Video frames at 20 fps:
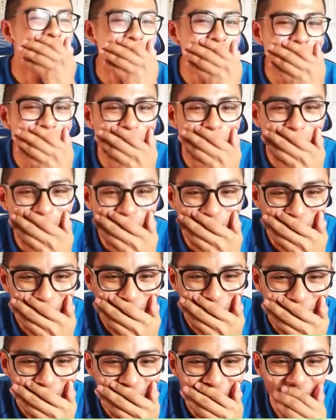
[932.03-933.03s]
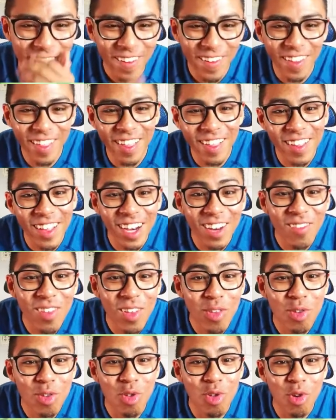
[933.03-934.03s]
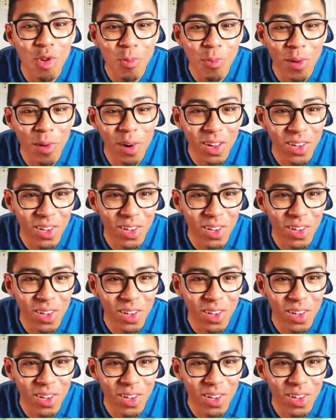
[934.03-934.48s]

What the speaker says: Oh, yo. This is gonna be super